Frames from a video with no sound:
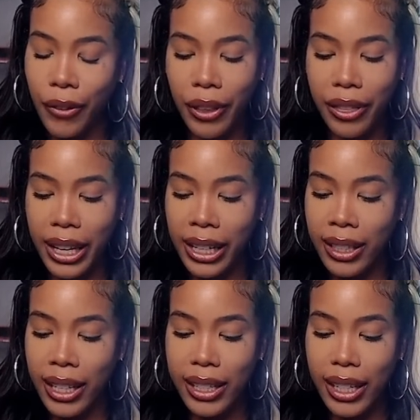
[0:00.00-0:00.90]
of the
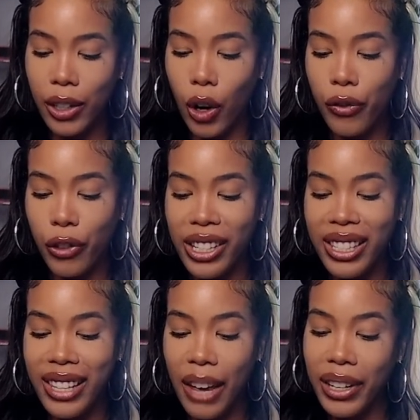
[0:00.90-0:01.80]
things he did over a
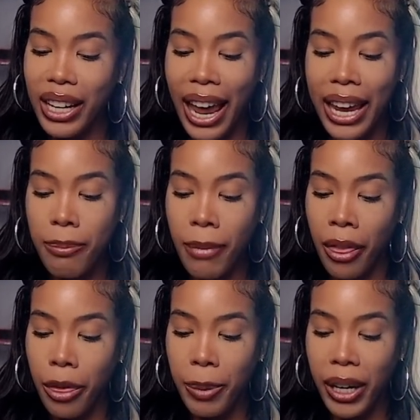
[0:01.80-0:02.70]
7-8
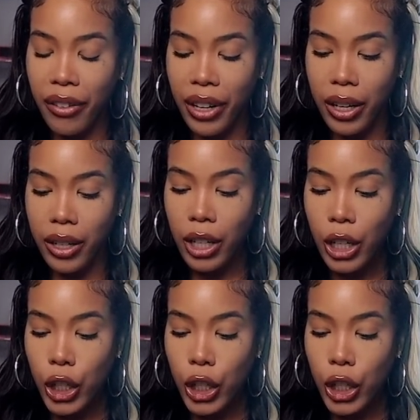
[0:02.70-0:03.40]
month period.